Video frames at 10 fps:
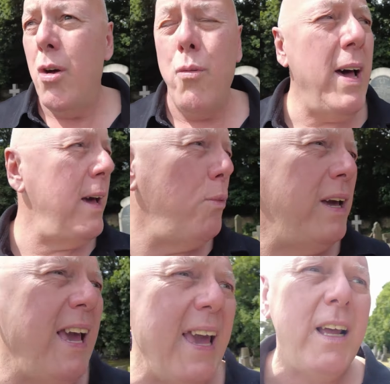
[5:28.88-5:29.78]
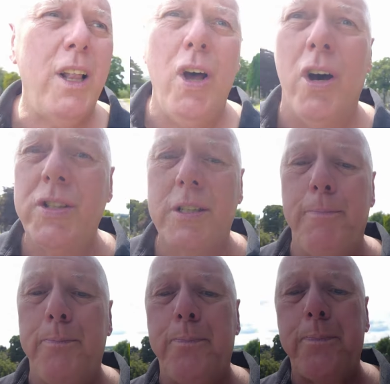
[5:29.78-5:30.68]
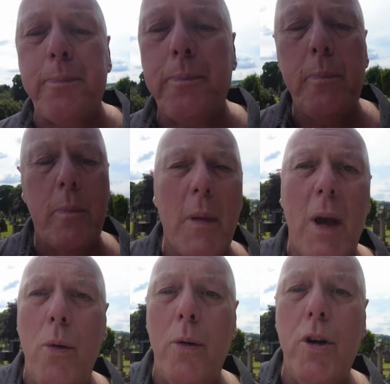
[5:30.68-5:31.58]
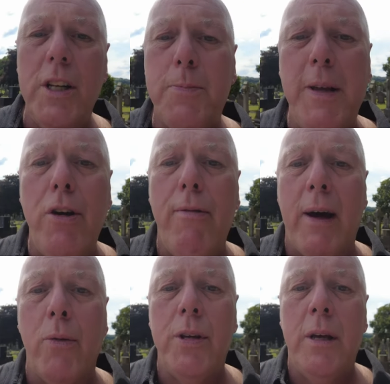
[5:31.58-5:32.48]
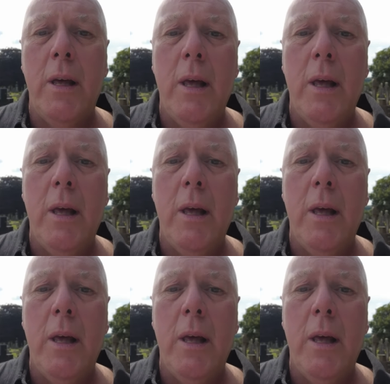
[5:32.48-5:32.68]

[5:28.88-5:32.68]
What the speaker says: Right, we're getting close. We're going to spin you around.